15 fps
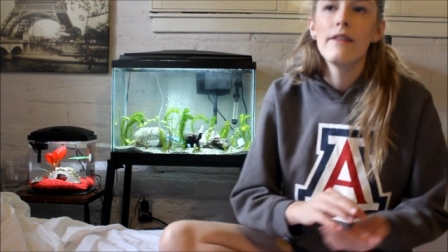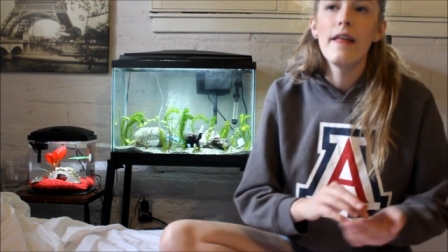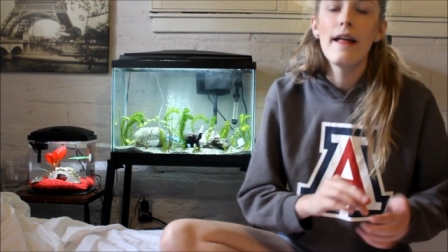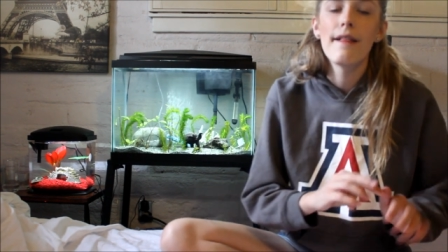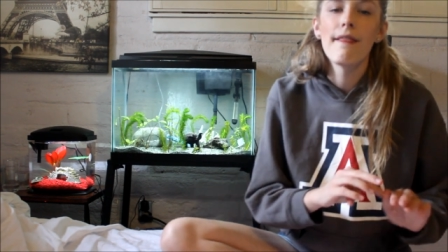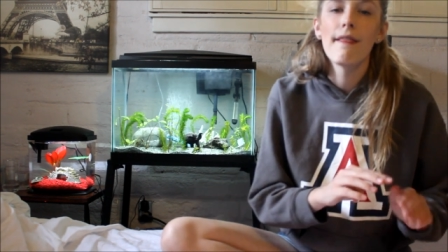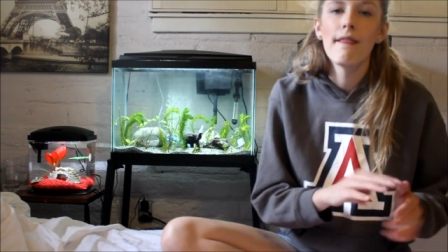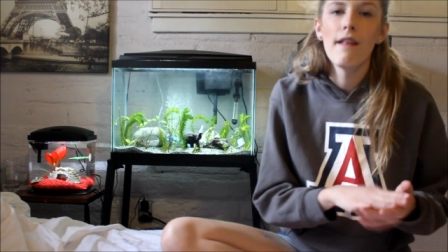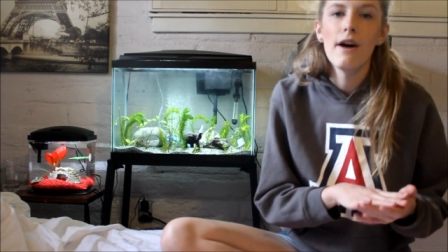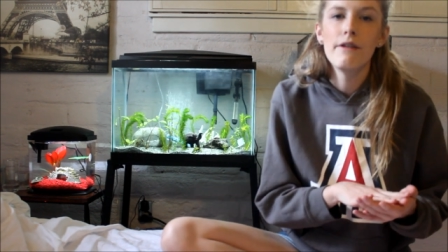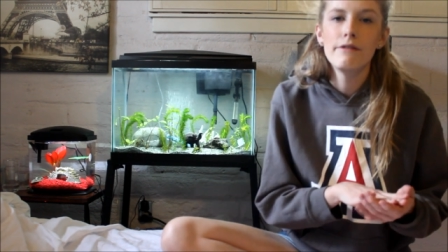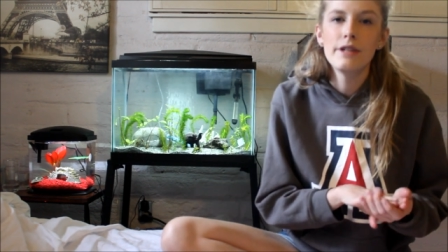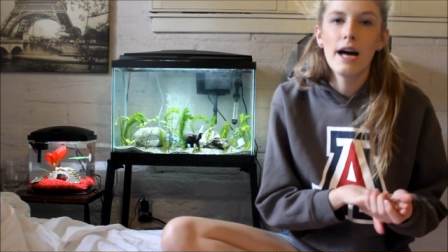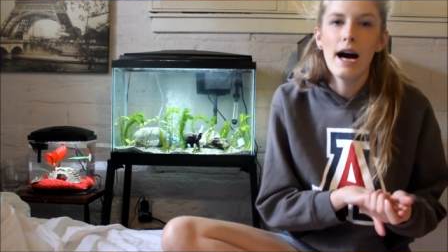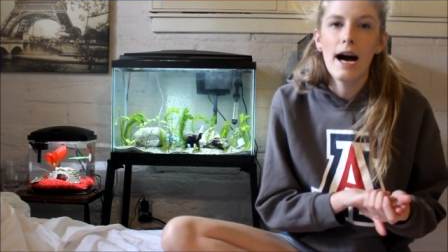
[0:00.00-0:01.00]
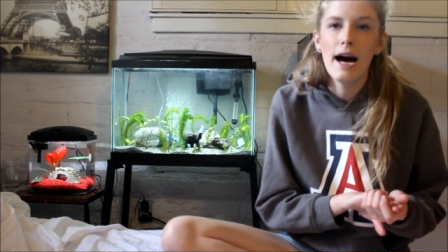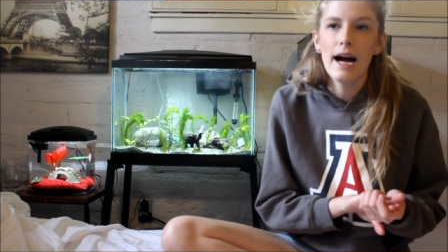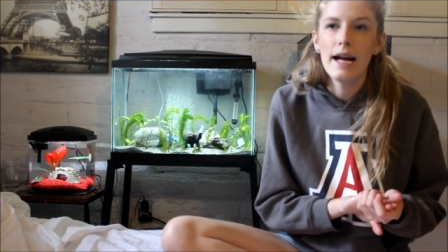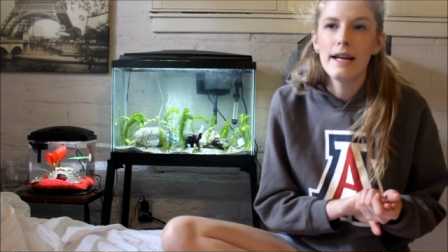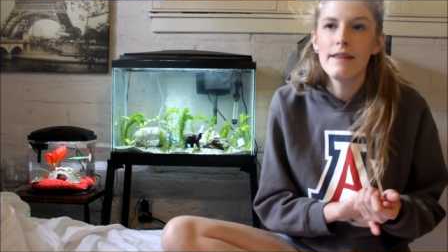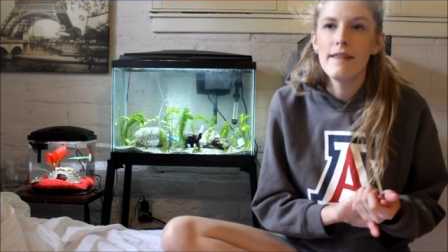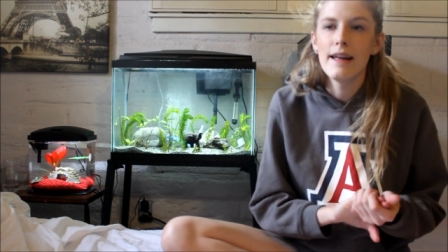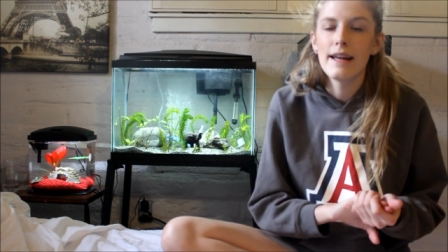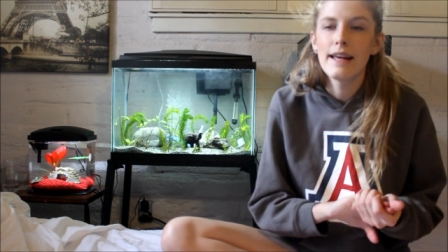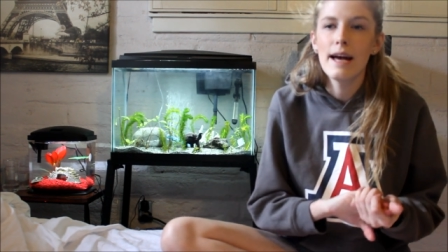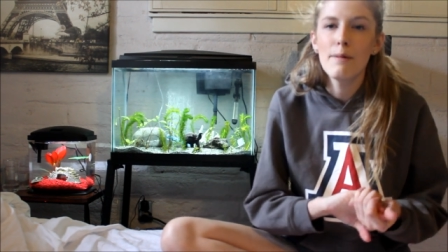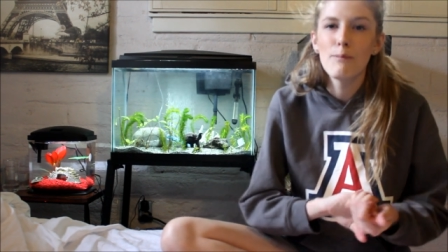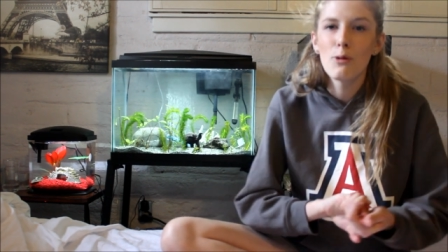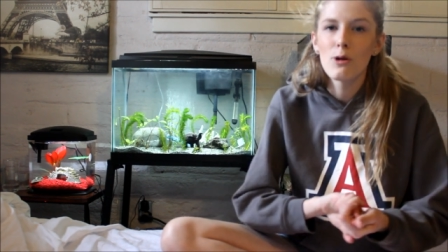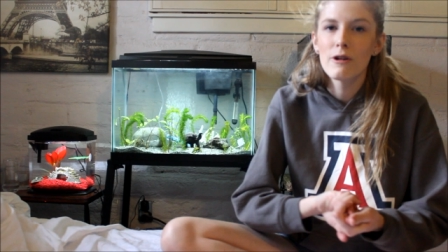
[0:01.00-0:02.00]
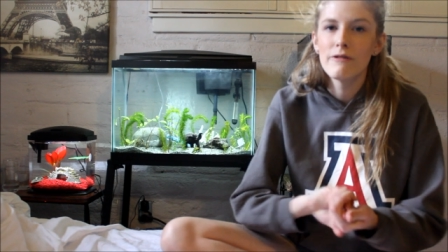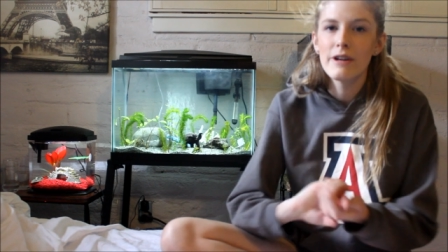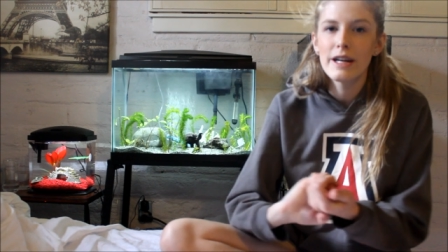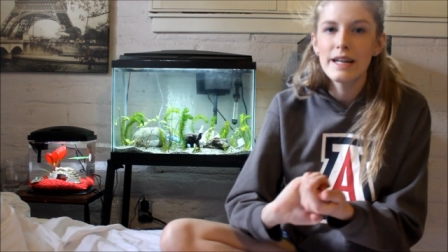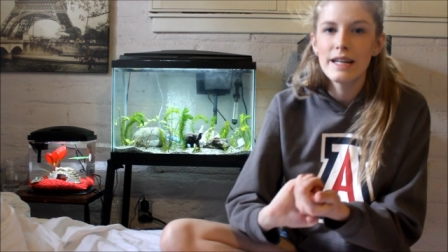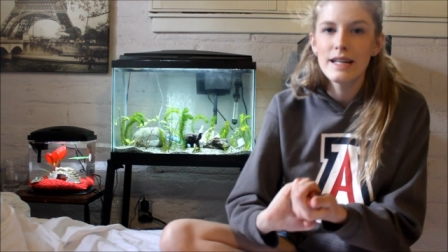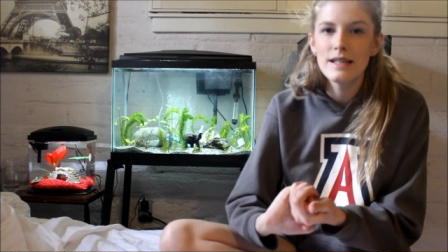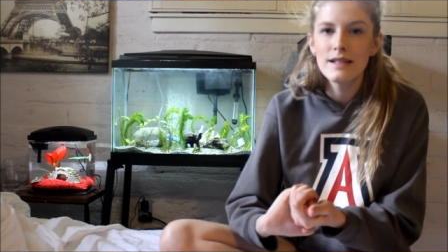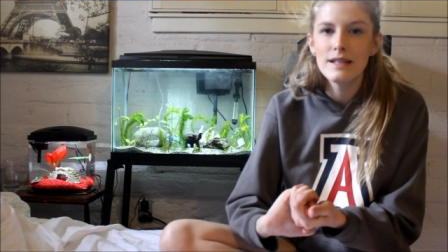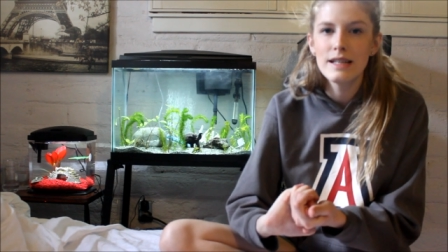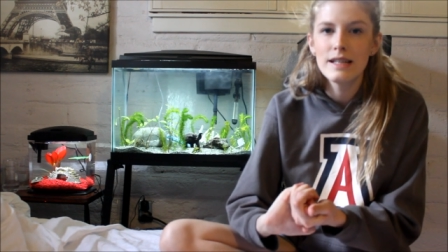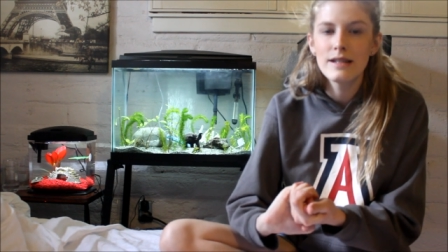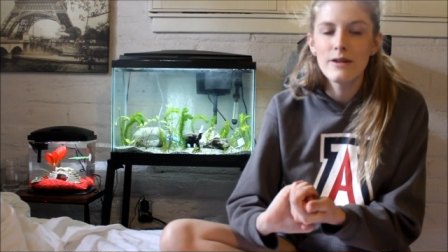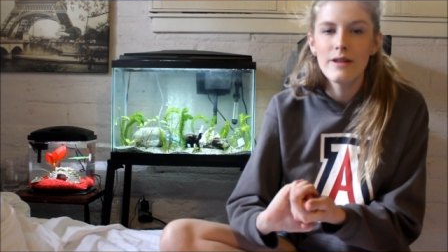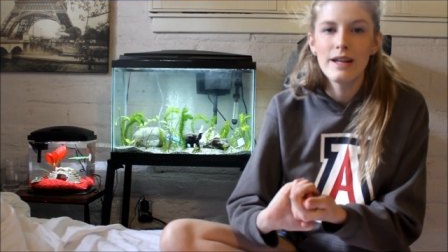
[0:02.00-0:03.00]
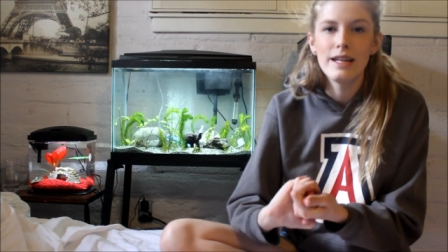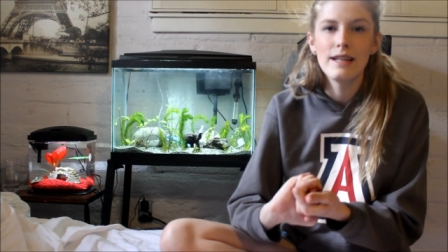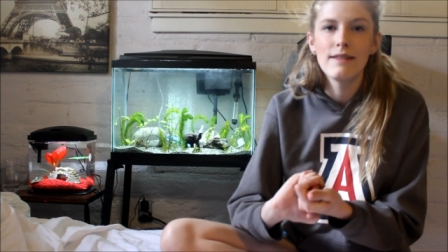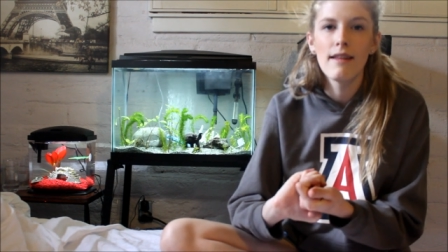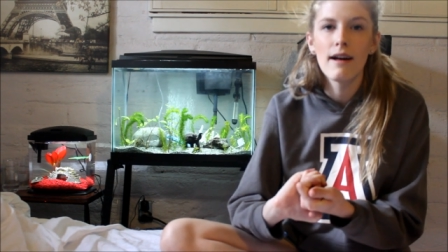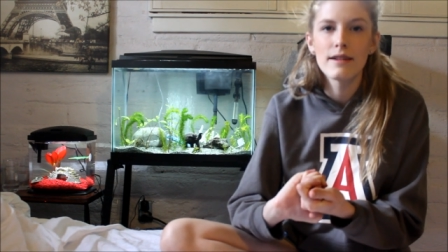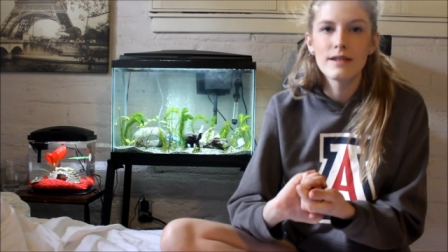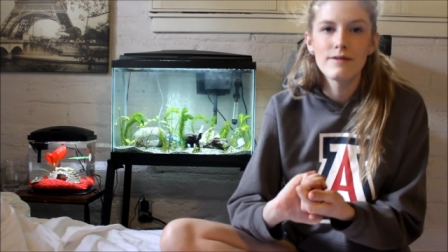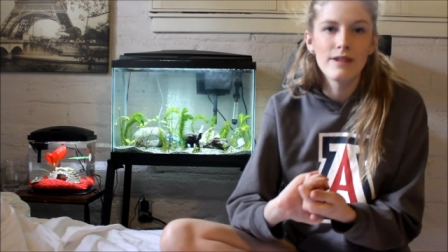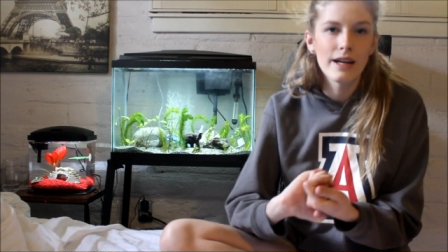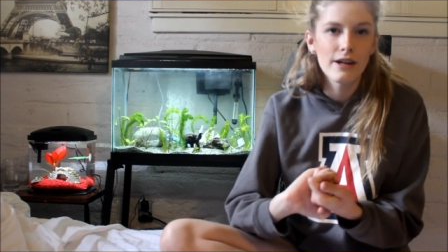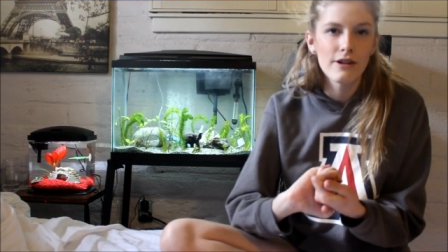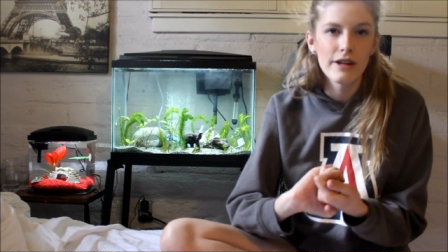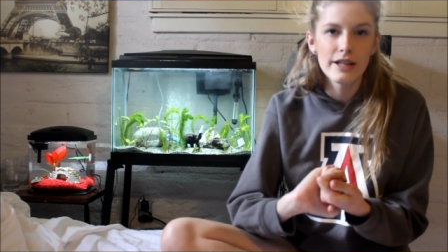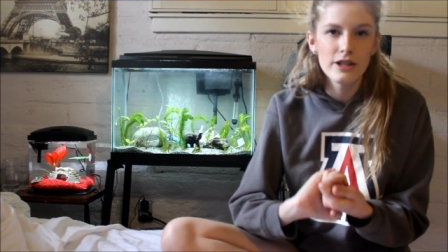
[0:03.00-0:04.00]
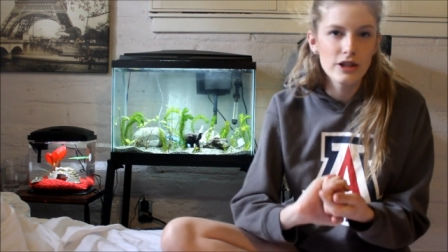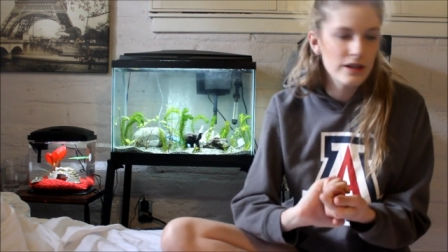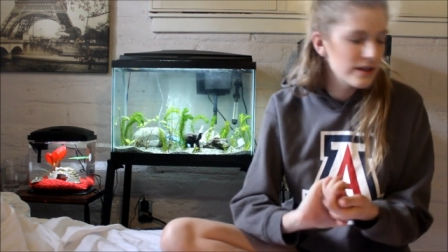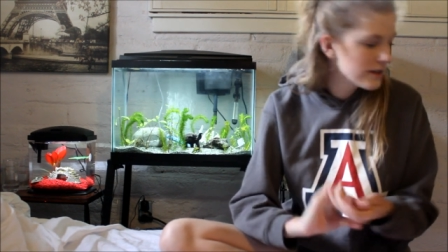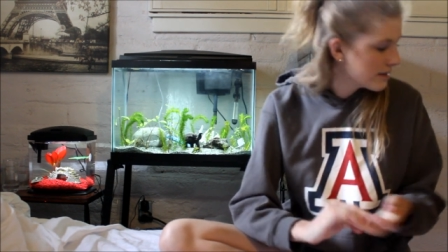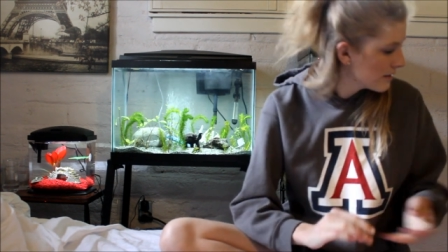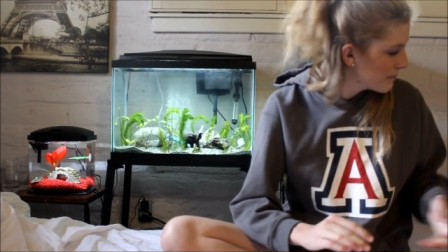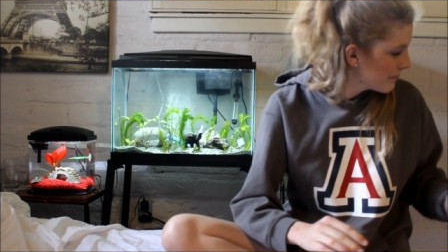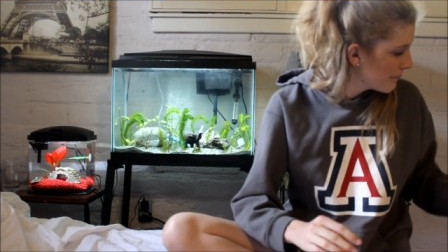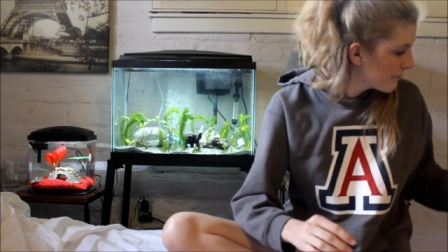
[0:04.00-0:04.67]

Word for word: They love to hide. They get bored very easily, so they need lots of decorations.